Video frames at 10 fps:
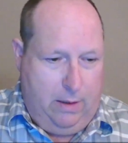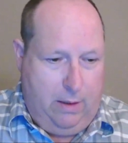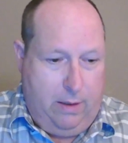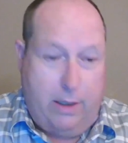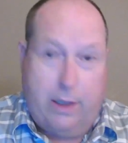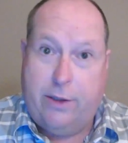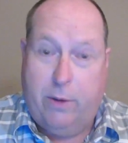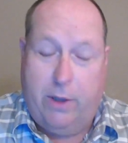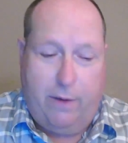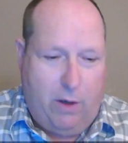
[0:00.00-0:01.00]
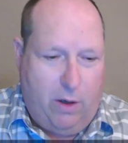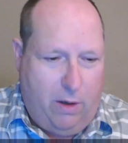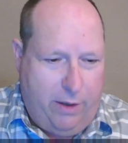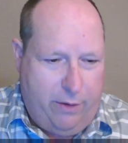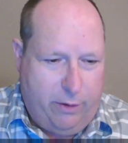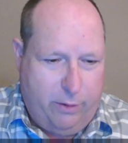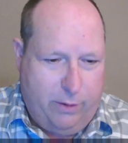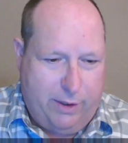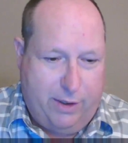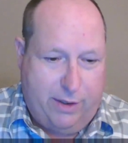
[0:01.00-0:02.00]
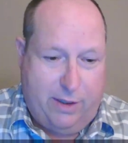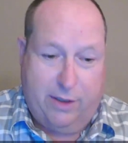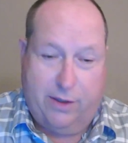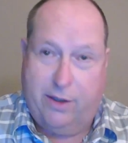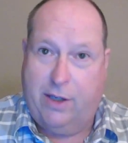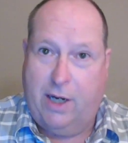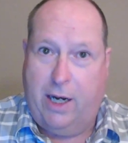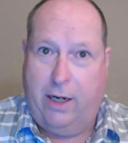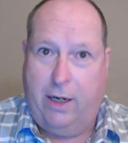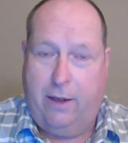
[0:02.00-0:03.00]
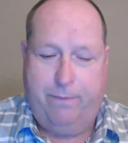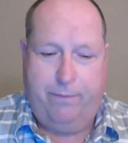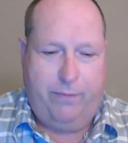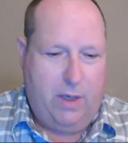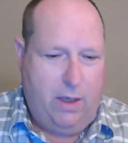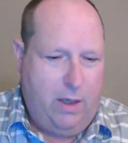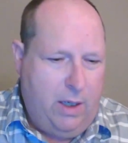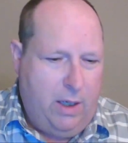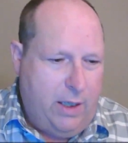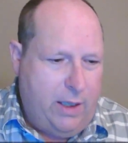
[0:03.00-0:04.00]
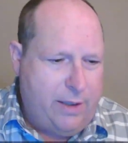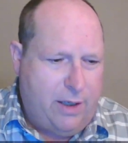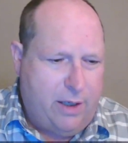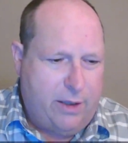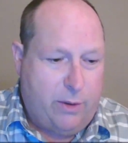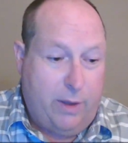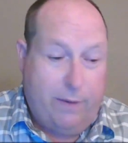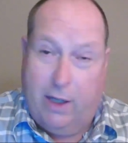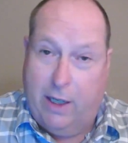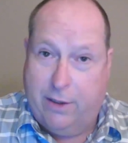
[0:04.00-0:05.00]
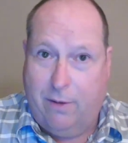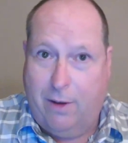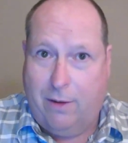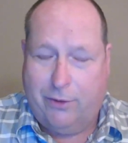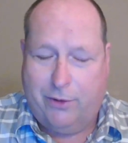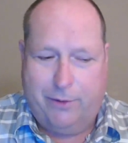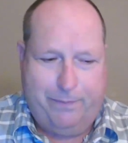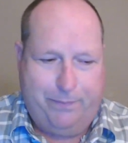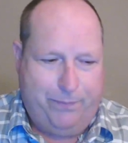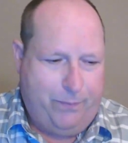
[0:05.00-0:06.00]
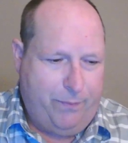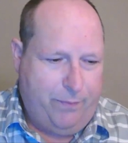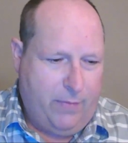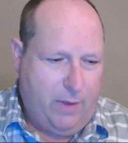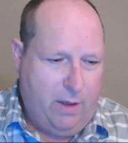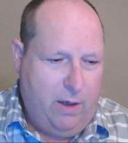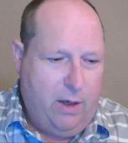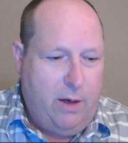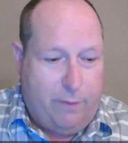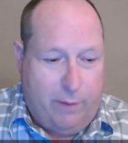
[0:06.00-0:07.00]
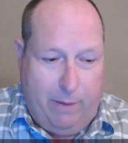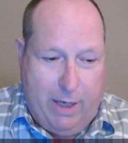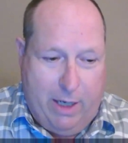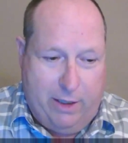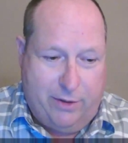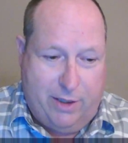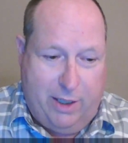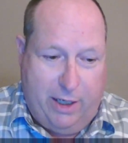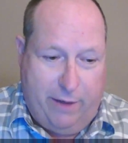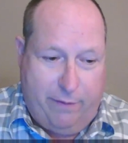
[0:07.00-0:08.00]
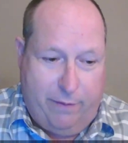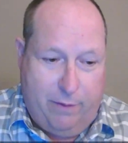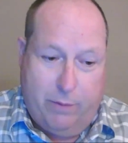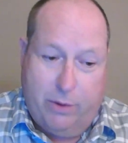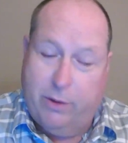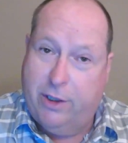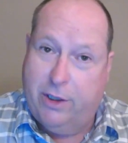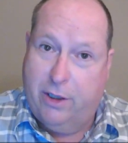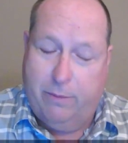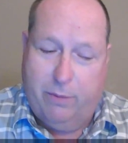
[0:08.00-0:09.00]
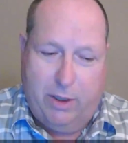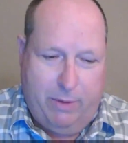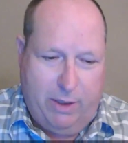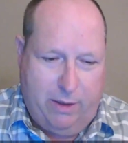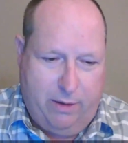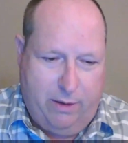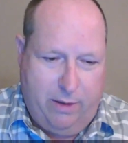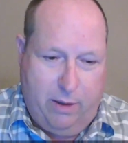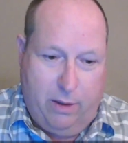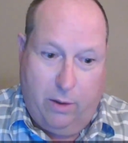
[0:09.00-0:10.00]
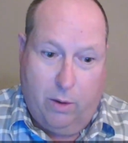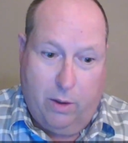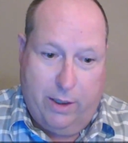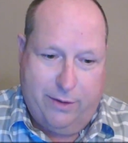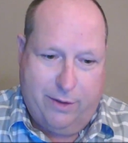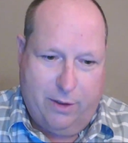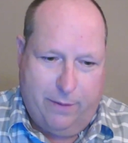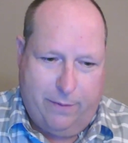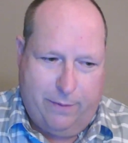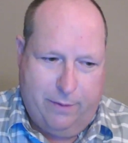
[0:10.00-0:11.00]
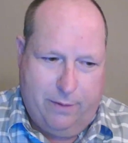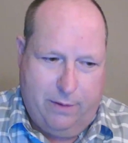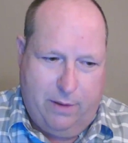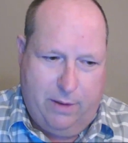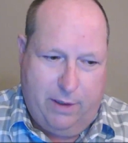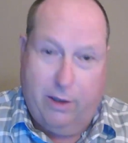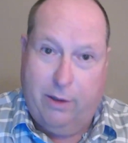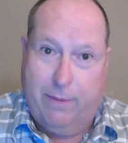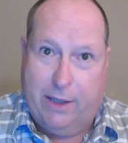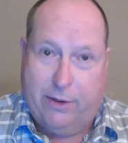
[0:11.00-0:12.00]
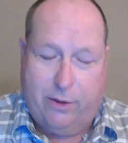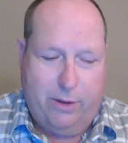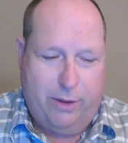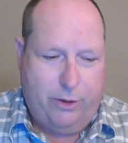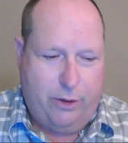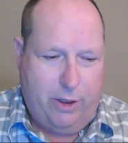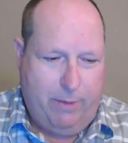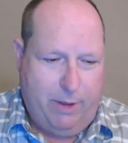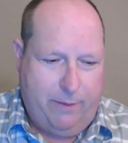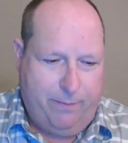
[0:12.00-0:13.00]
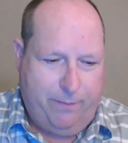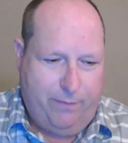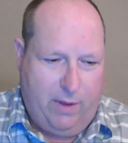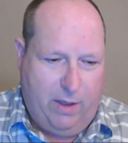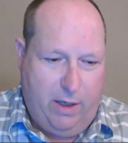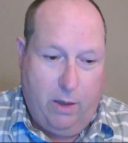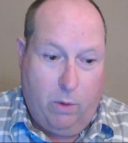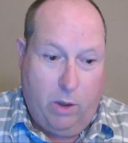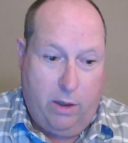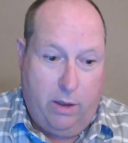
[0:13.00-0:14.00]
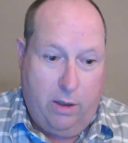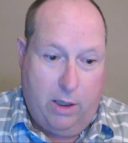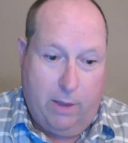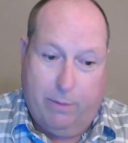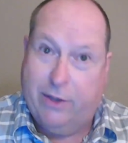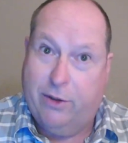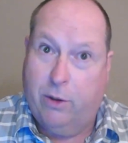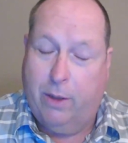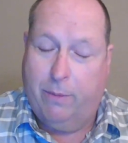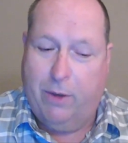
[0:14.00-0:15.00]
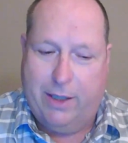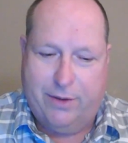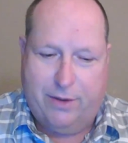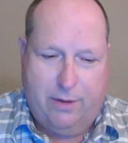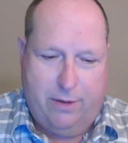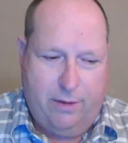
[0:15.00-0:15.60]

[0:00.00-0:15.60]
the history of all hitherto existing society is the history of class struggles. Free man and slave, patrician and plebeian, lord and serf, guildmaster and journeyman, in a word, oppressor and oppressed,